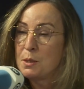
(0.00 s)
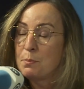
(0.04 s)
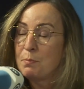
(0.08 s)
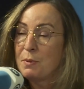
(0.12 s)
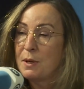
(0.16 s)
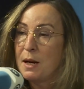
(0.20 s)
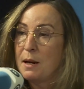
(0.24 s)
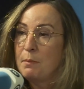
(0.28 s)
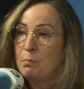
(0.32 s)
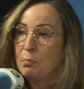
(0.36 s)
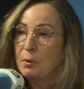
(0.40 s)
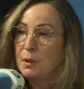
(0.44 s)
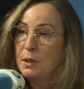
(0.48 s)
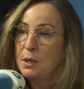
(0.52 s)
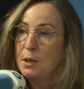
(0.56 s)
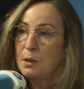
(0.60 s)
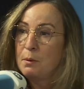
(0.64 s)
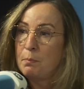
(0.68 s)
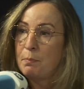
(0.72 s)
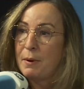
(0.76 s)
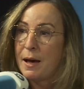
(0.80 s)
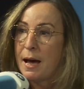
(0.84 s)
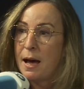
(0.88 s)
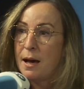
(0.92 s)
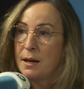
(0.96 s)
but I bring you
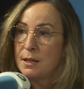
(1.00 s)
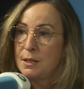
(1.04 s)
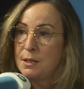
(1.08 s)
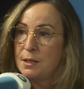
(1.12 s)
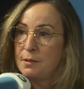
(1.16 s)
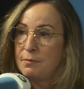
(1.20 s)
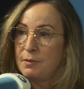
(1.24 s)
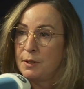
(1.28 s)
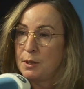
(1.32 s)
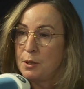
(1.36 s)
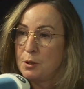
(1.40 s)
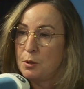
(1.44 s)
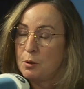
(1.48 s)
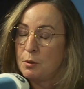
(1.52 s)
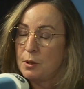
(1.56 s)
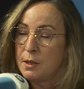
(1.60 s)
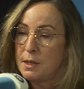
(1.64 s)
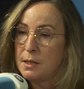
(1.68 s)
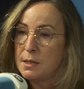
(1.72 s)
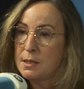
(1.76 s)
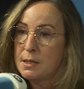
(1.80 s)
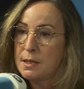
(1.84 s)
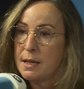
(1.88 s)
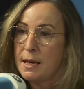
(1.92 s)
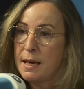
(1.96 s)
back to
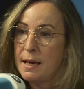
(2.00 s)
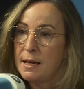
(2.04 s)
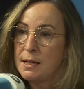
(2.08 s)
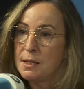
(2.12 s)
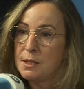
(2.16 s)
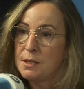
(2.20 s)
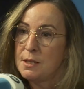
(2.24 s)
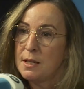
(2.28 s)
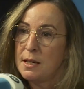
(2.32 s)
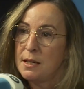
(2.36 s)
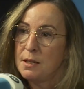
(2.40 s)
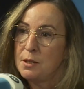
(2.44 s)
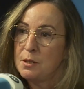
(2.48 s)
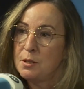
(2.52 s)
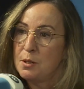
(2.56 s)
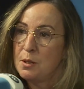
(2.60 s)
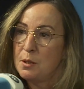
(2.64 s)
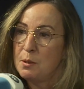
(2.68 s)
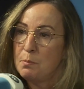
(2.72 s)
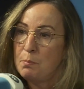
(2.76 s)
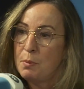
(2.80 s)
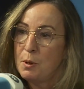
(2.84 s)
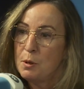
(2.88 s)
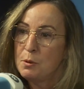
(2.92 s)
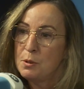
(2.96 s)
Victoria's case and to
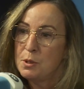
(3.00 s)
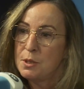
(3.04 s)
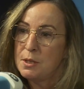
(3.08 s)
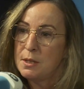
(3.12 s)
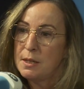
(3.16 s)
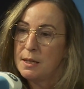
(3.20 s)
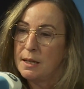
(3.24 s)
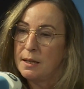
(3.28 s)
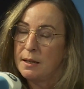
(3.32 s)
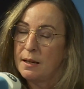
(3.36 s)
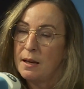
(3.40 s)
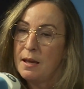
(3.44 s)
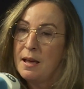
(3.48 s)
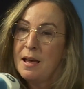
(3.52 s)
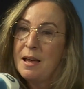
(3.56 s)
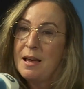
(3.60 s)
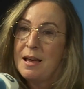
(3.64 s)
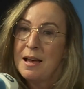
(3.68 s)
the posting